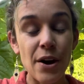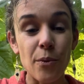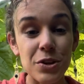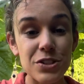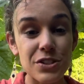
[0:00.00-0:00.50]

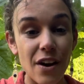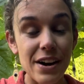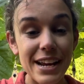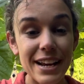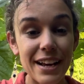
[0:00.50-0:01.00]
We're
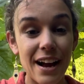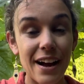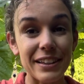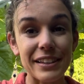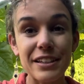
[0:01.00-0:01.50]
starting
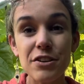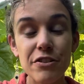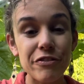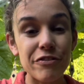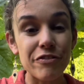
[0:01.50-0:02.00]
a little
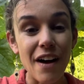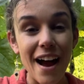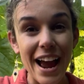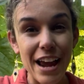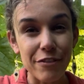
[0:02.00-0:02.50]

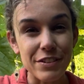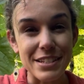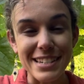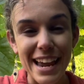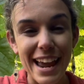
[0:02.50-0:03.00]
five
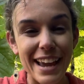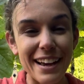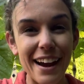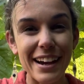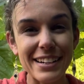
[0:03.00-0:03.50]
day
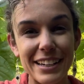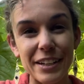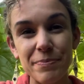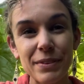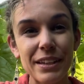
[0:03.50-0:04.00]
kind of
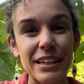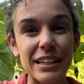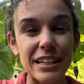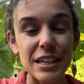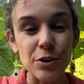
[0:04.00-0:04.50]

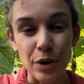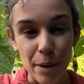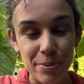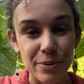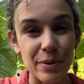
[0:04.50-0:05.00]
Gear
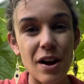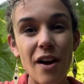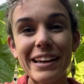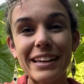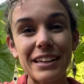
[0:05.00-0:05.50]
Up. We call
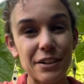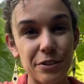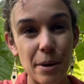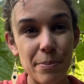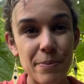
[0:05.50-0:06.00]
it Gear Up.